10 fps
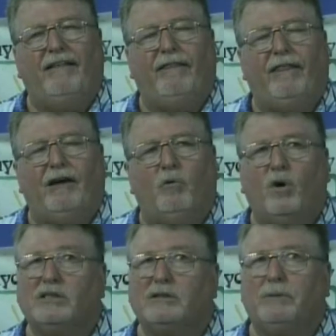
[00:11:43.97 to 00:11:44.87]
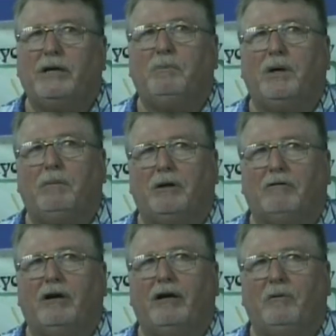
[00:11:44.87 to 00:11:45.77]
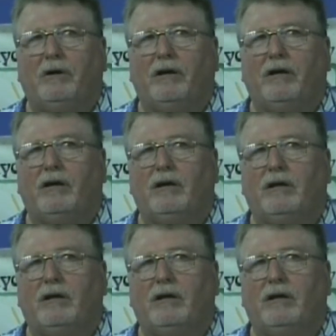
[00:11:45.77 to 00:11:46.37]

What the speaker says: That wasn't made public right away.